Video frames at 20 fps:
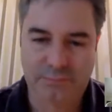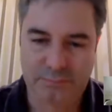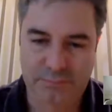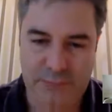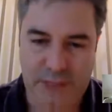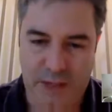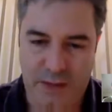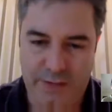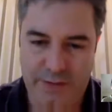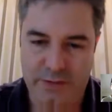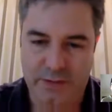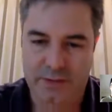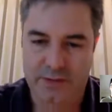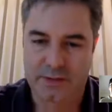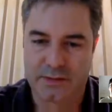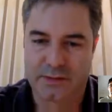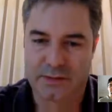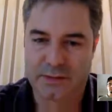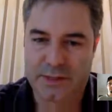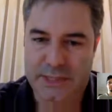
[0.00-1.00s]

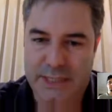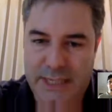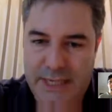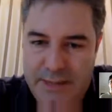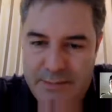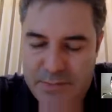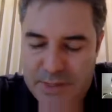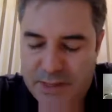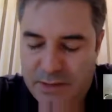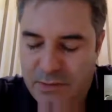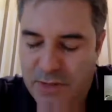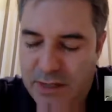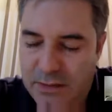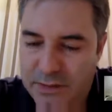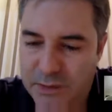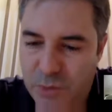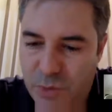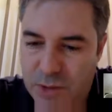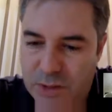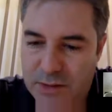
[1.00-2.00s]
other teams around
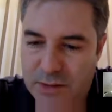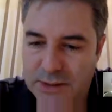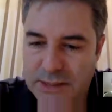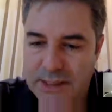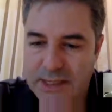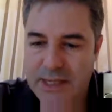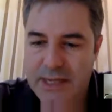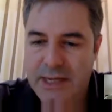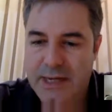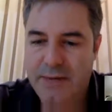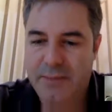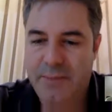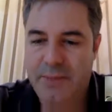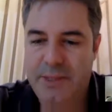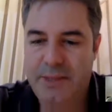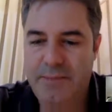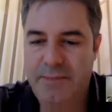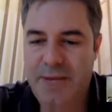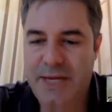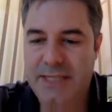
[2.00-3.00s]
the world.
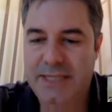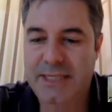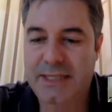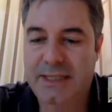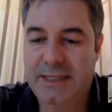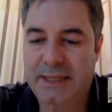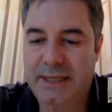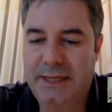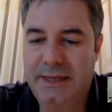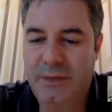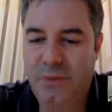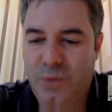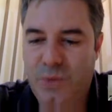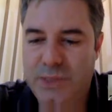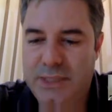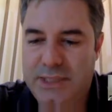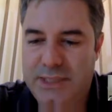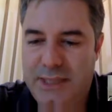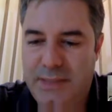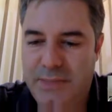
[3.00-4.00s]
But basically,
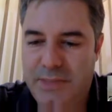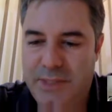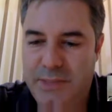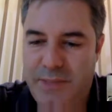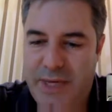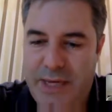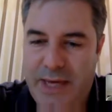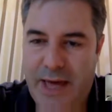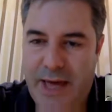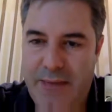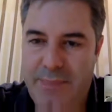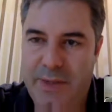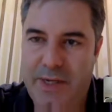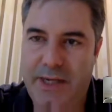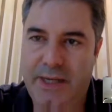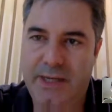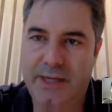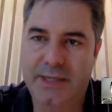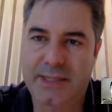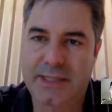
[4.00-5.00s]
what seems to be
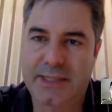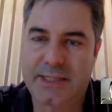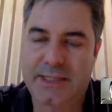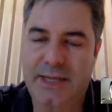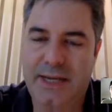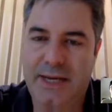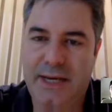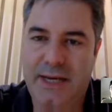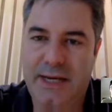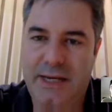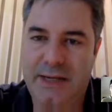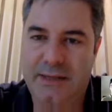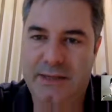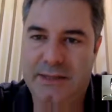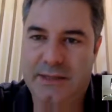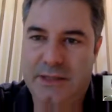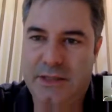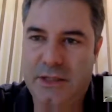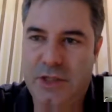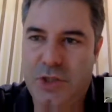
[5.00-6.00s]
happening is that
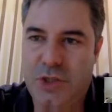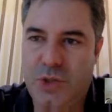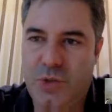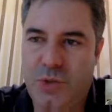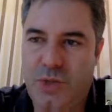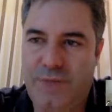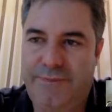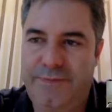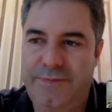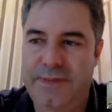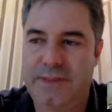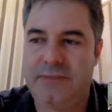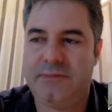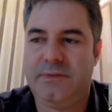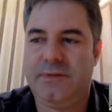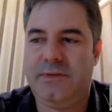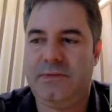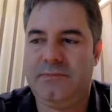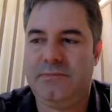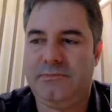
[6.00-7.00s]
Swift
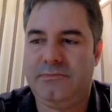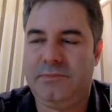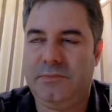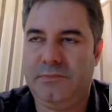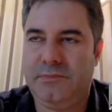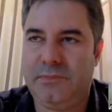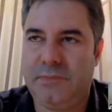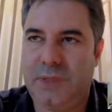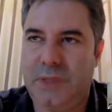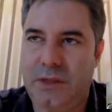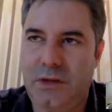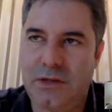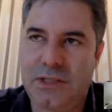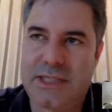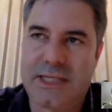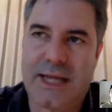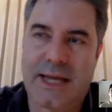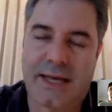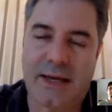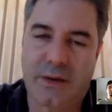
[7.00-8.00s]

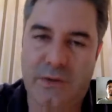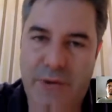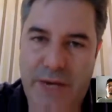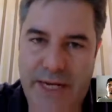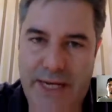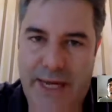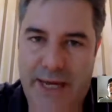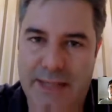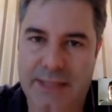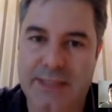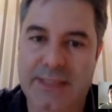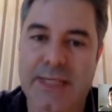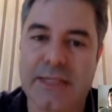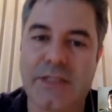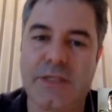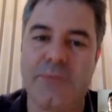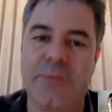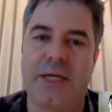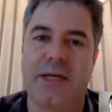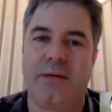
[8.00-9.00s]
looks like a great candidate
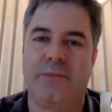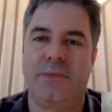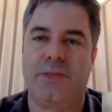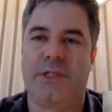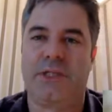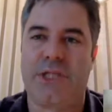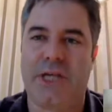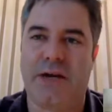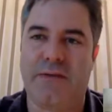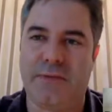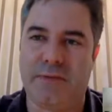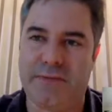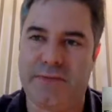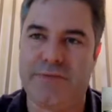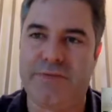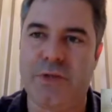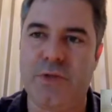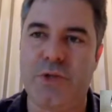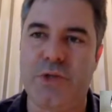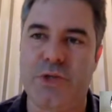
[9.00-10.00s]
to become the Java of the
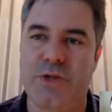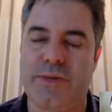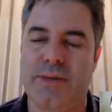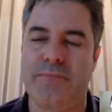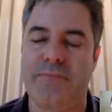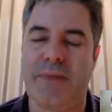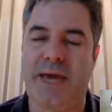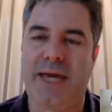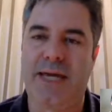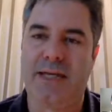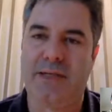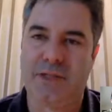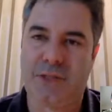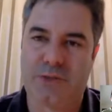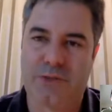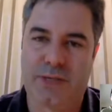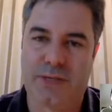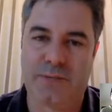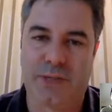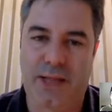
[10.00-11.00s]
future, the
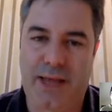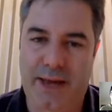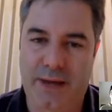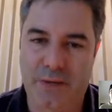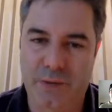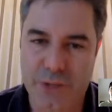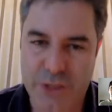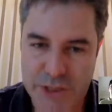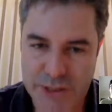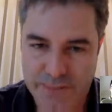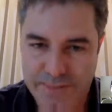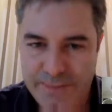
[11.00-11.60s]
mainstream language